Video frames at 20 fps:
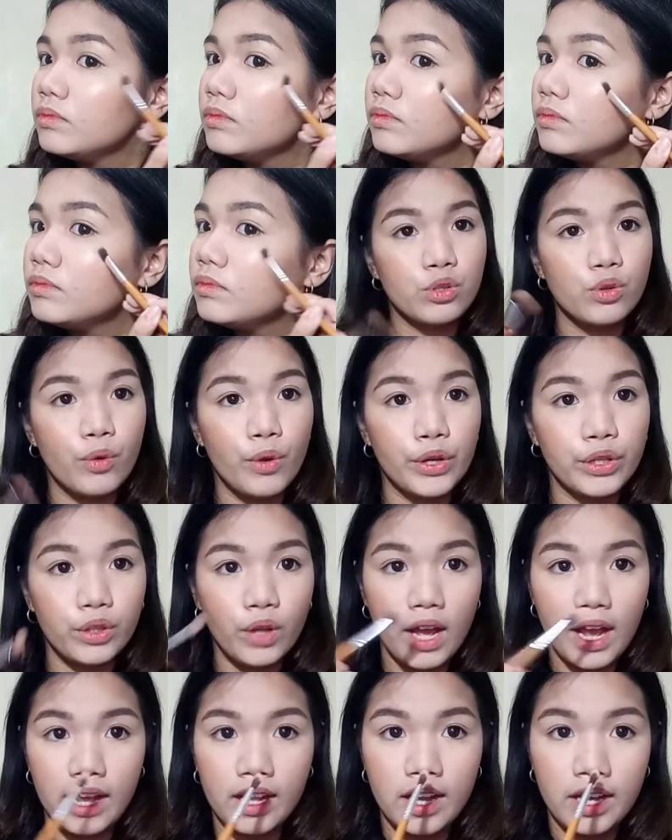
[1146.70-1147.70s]
I'm also going to
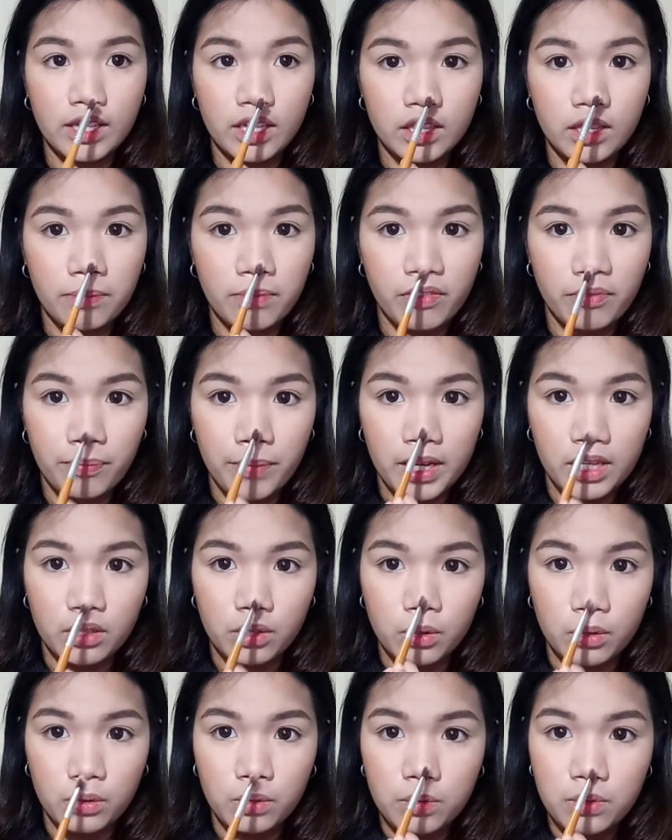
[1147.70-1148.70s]
highlight the tip of my
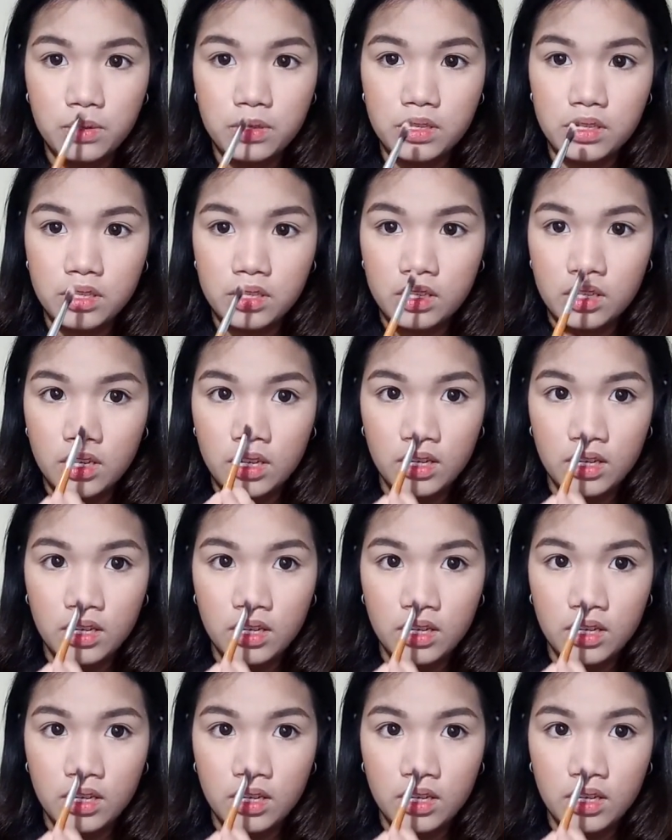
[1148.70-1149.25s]
nose